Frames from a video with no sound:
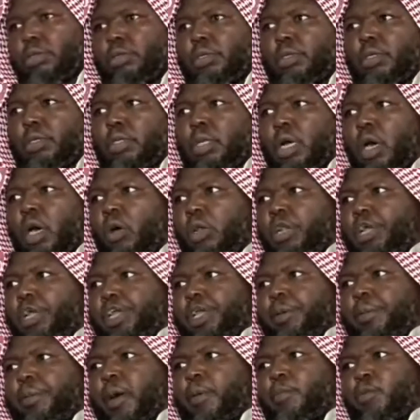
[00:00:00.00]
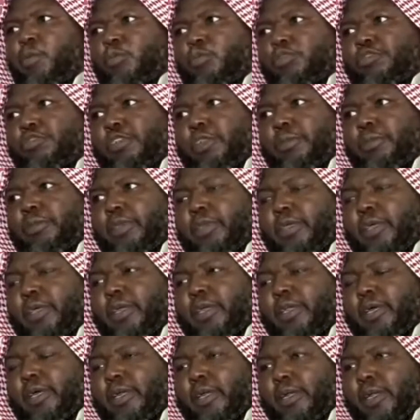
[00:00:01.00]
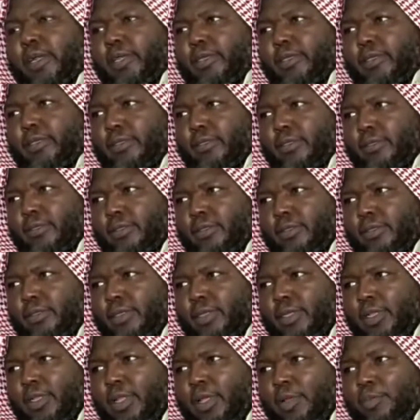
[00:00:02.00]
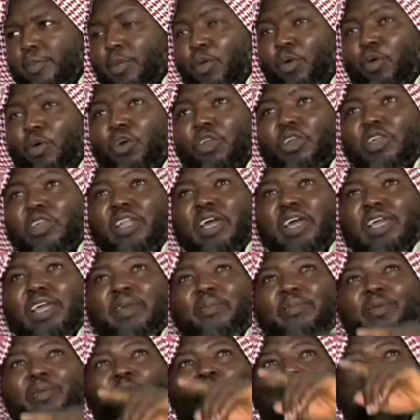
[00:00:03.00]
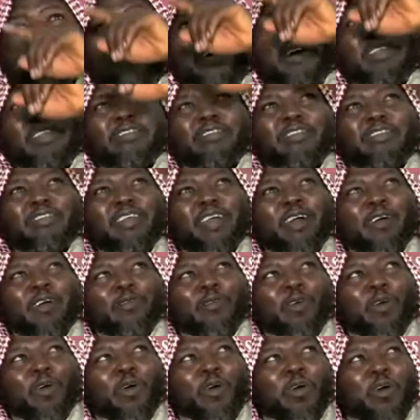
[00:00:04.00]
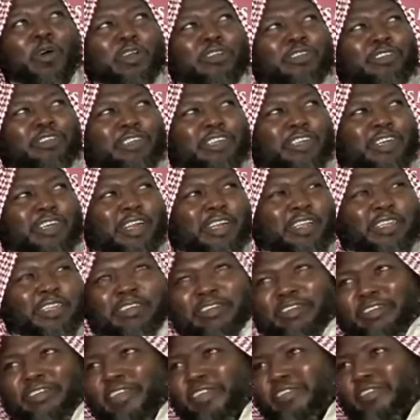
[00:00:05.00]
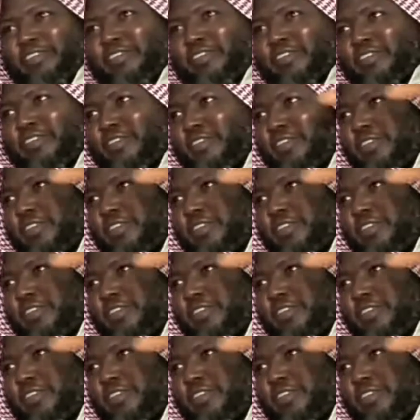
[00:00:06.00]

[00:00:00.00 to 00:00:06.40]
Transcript: Now only Imam al-Muslimin get that right. Because now he be overseer for all general interest.